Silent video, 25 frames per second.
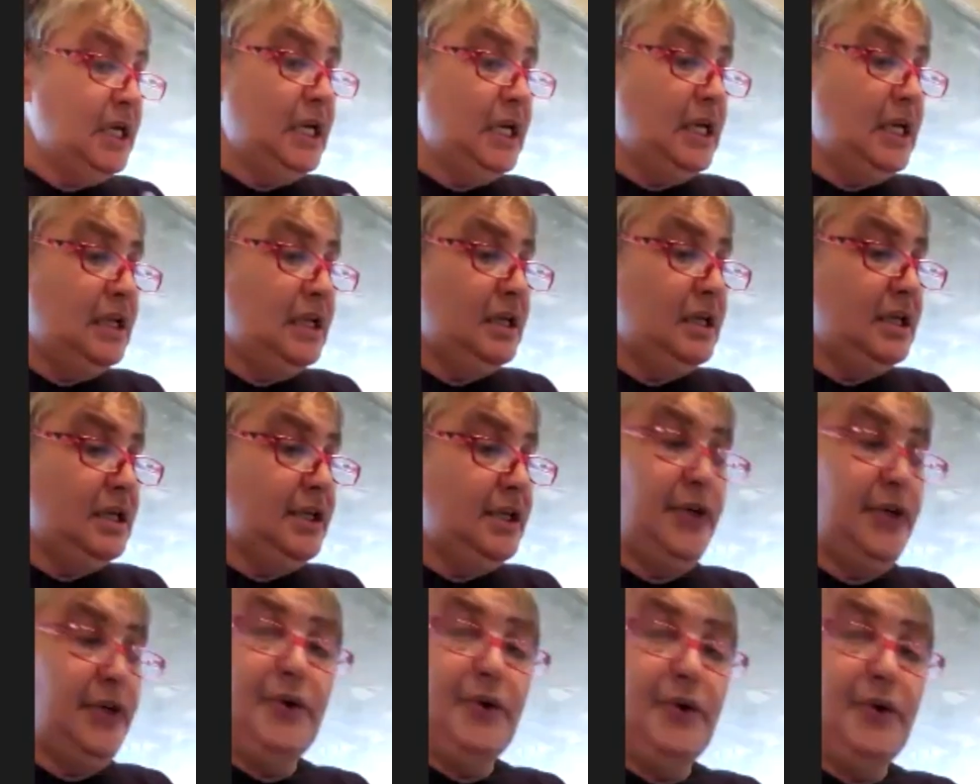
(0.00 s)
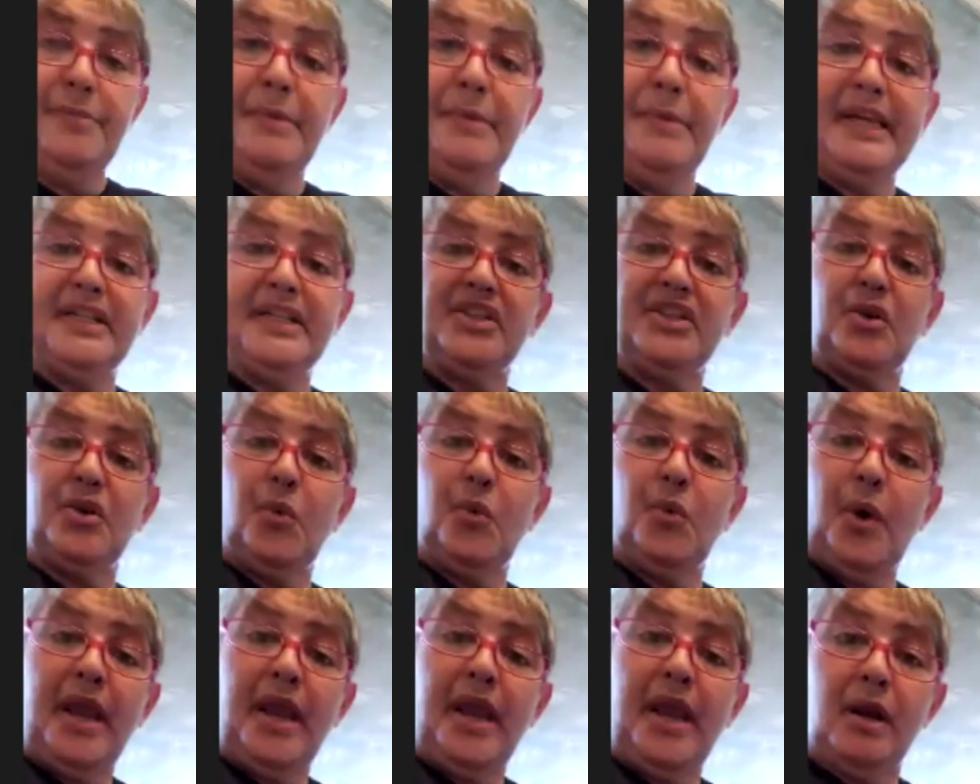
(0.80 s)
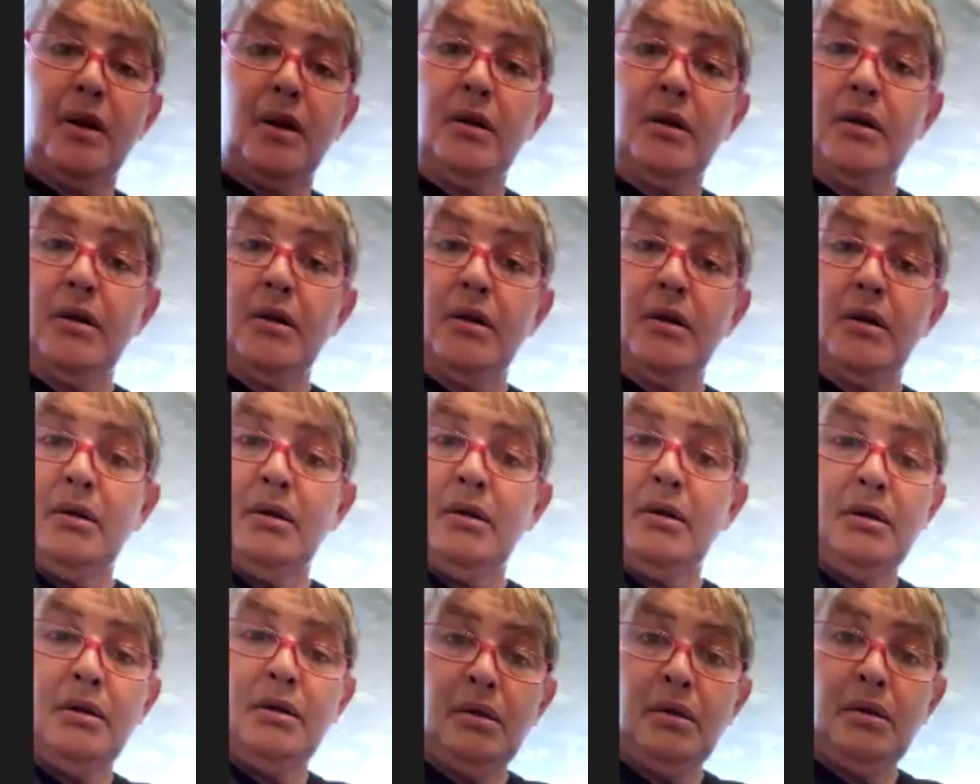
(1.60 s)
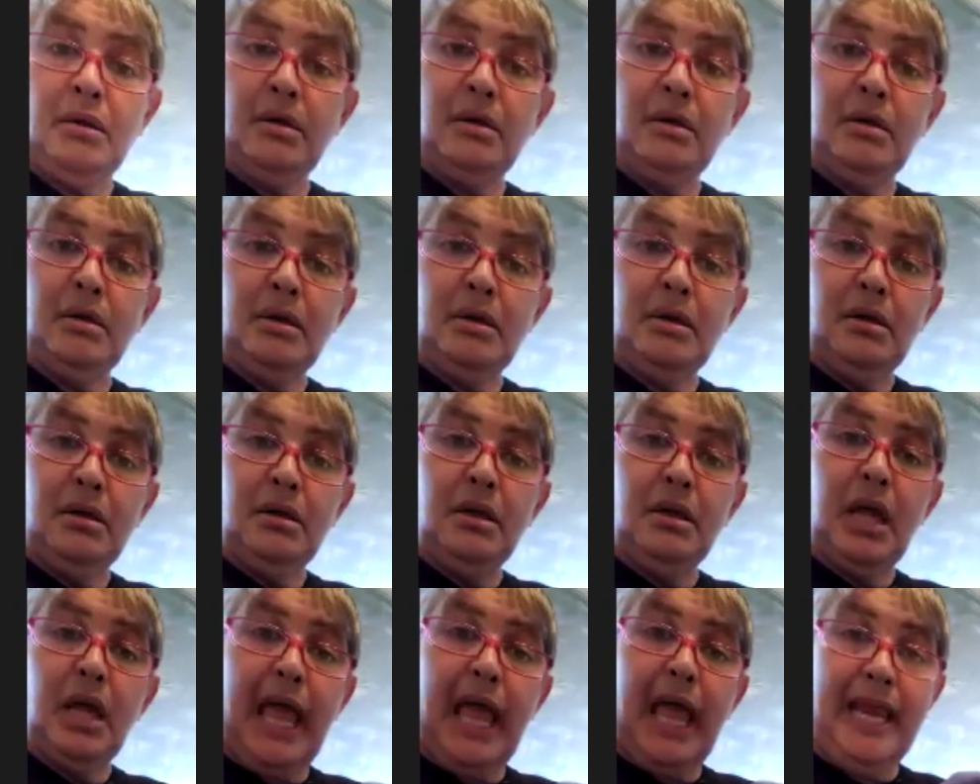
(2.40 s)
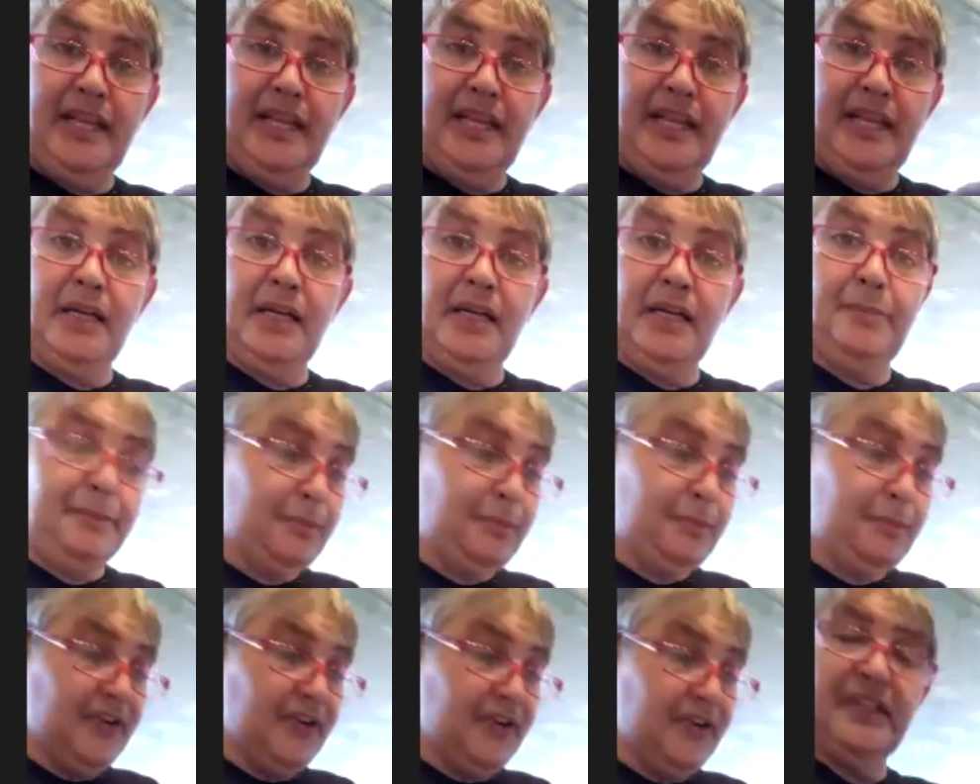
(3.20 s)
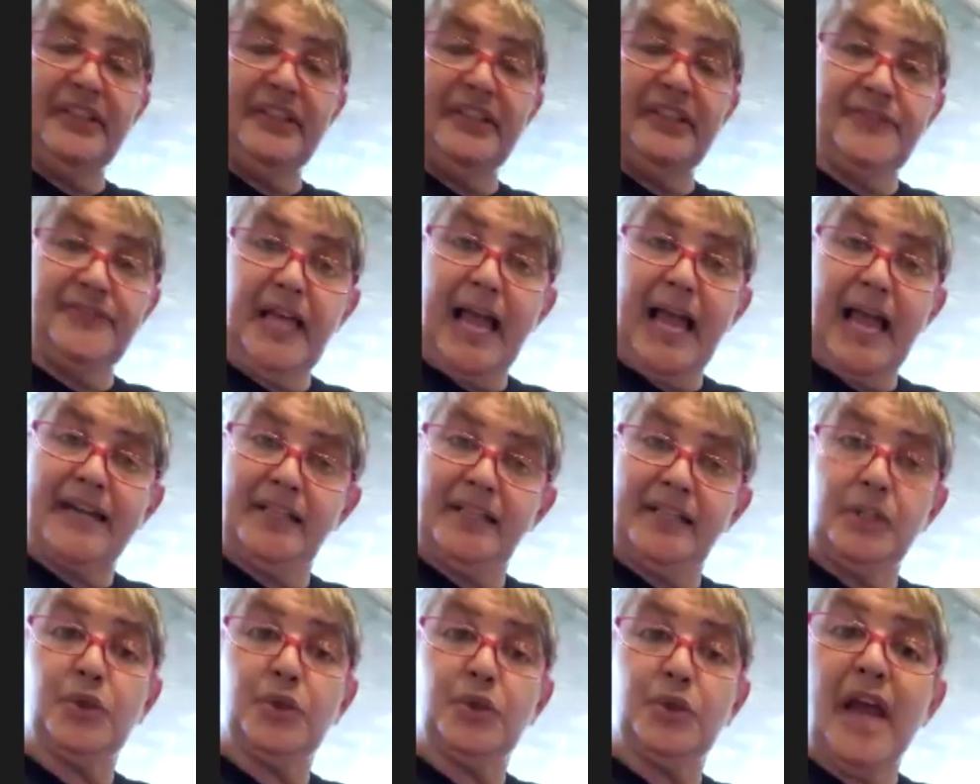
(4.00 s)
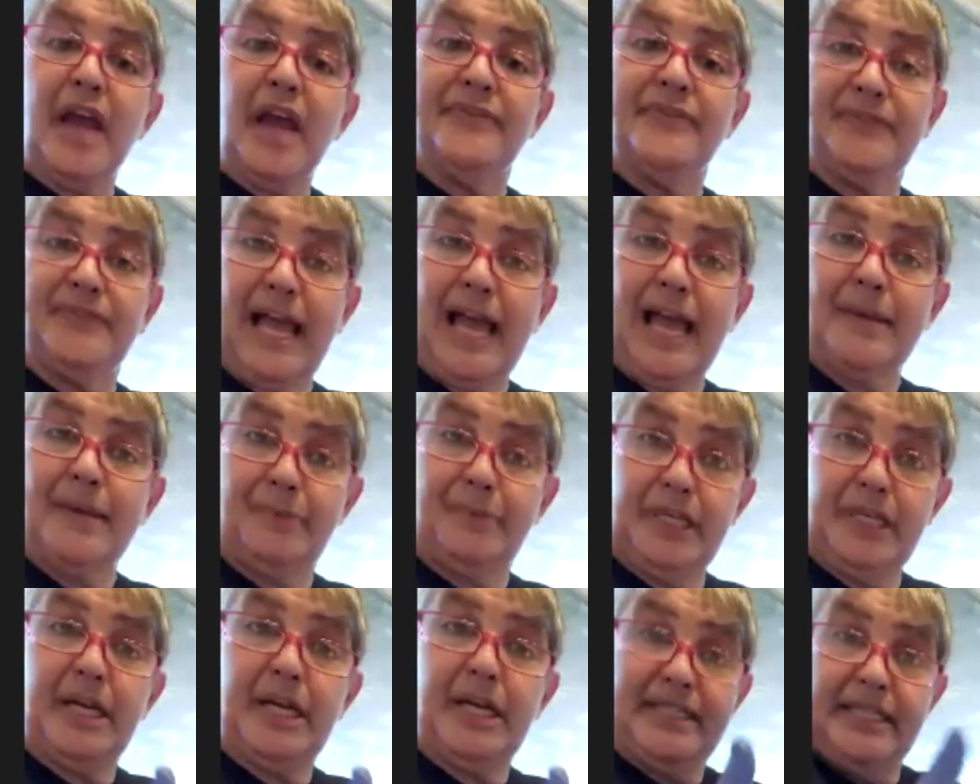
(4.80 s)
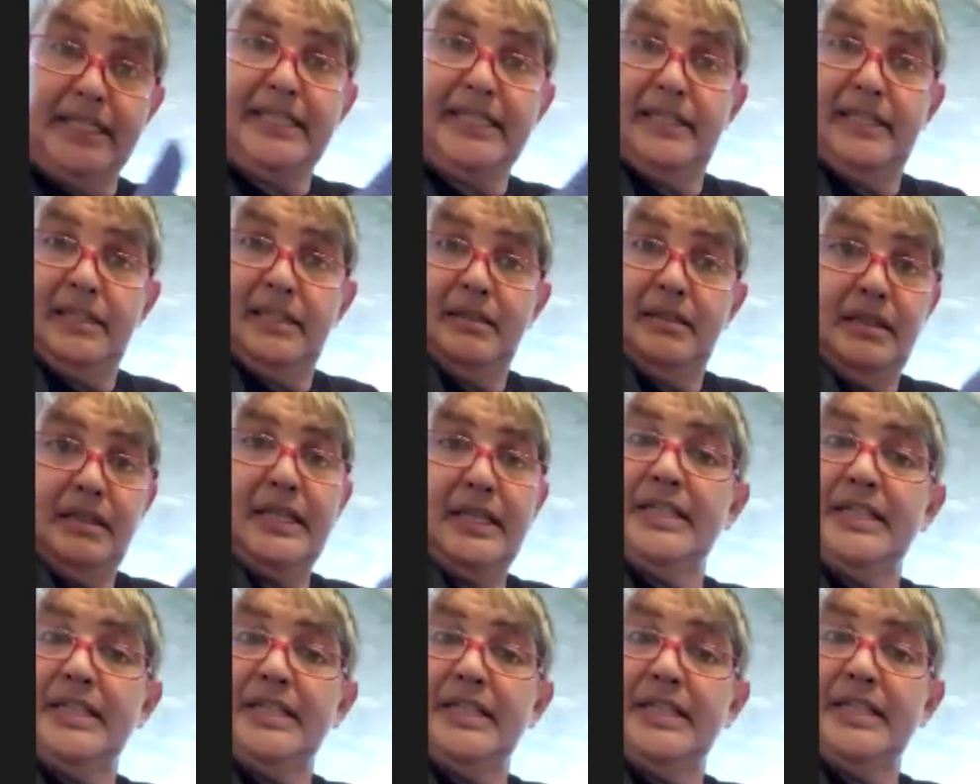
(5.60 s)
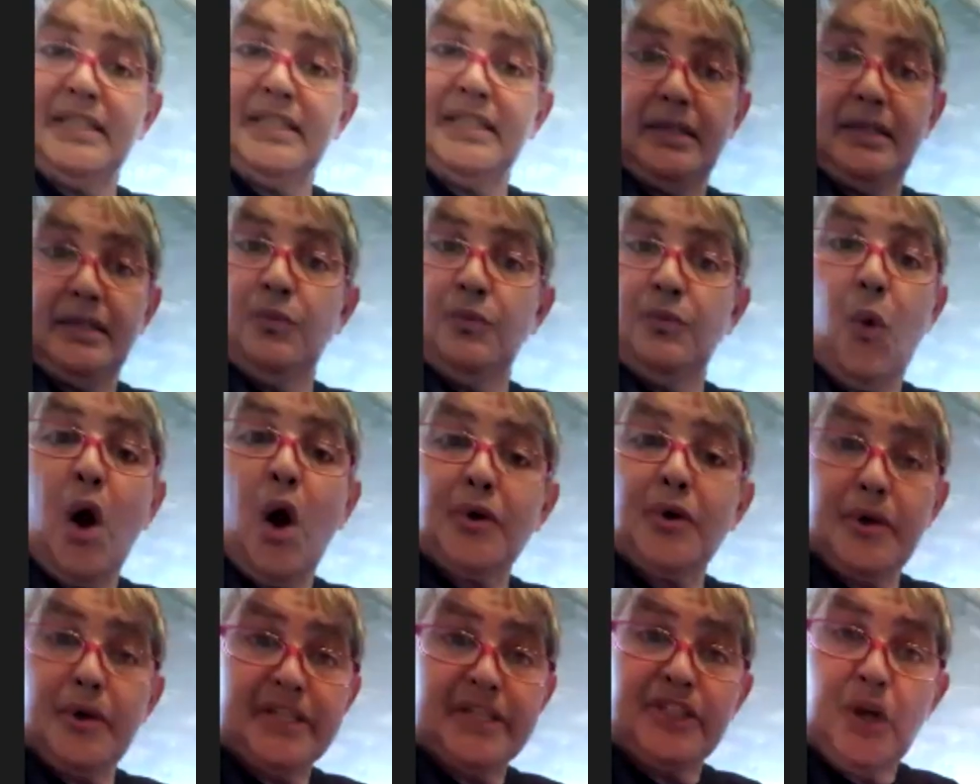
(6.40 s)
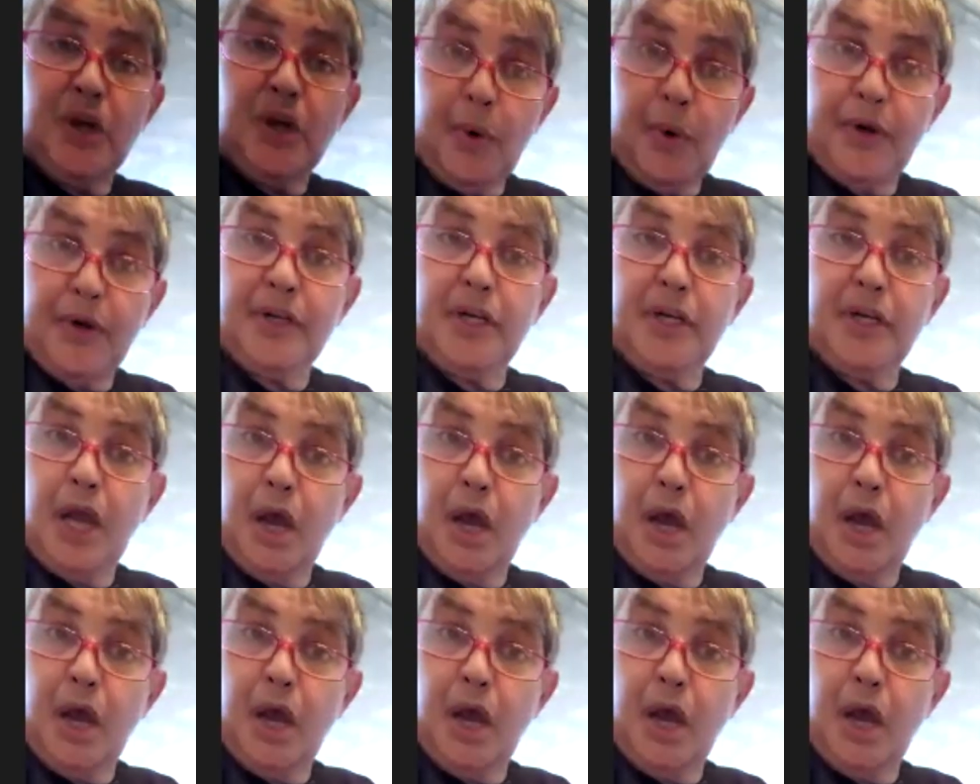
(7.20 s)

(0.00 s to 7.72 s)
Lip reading: You can make a square and it'll be perfectly flat. It'll dry flat because the water has nowhere to go.